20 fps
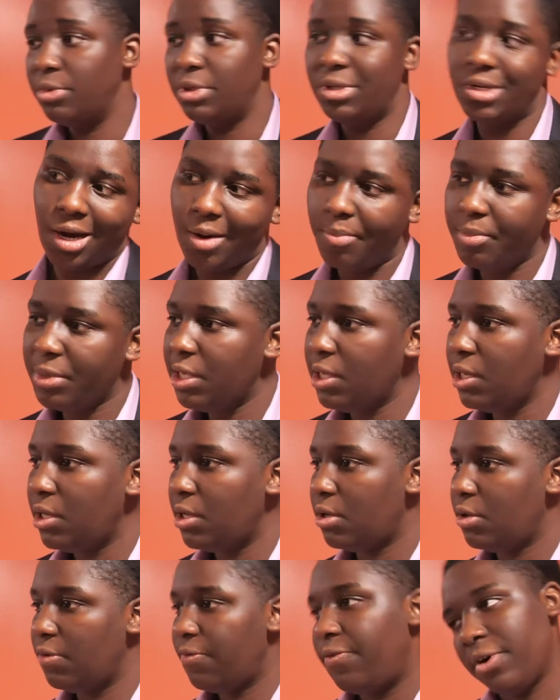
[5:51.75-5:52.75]

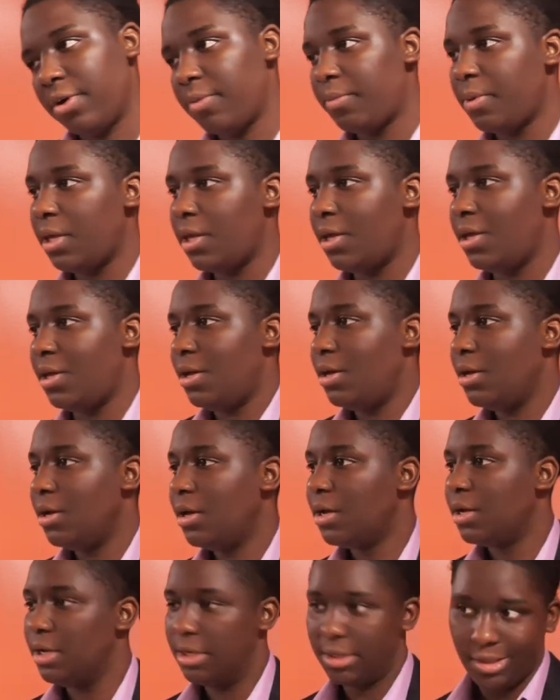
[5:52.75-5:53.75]
Dummy, you feel me?
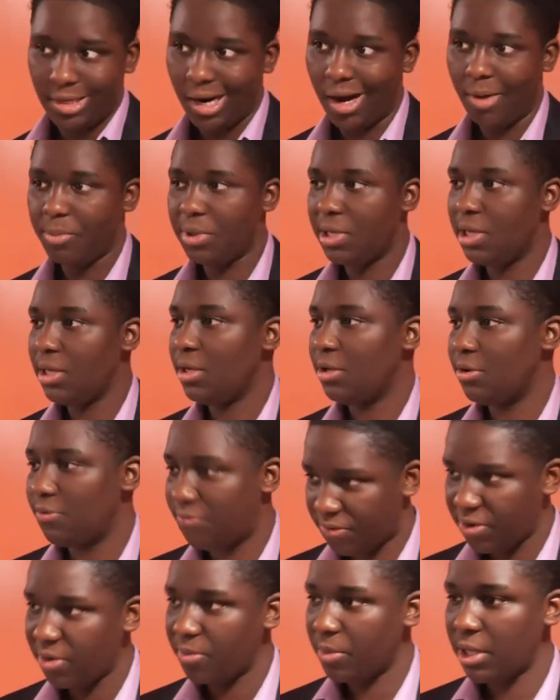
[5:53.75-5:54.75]
Dummy, you
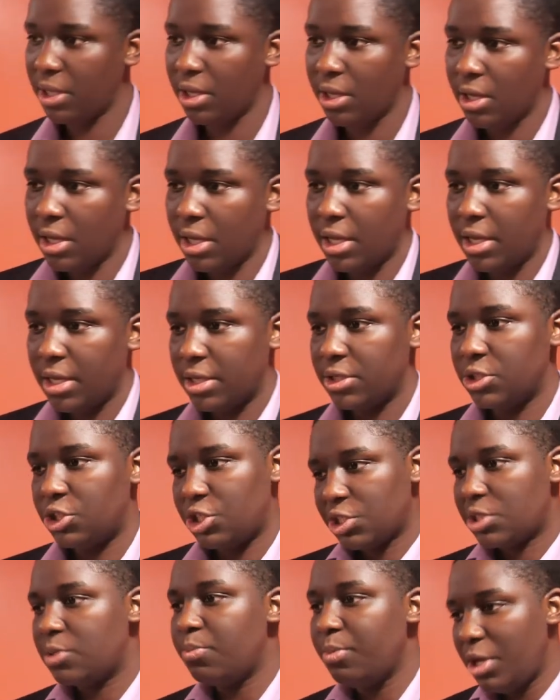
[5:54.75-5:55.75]
feel me? It's
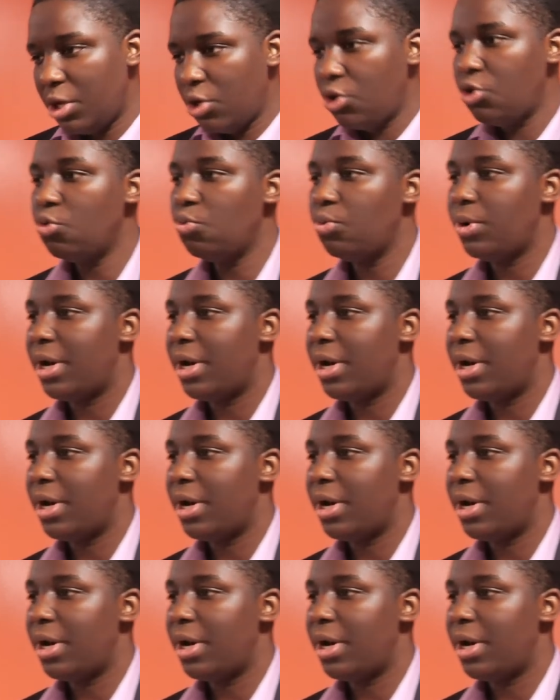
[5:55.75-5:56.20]
just me and you